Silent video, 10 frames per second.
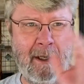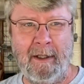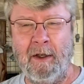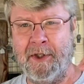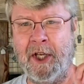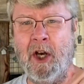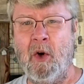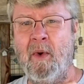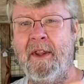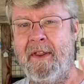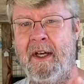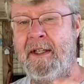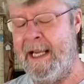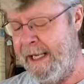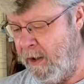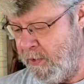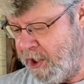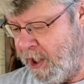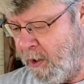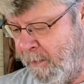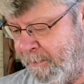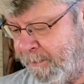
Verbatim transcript: years ago with Tango Joe,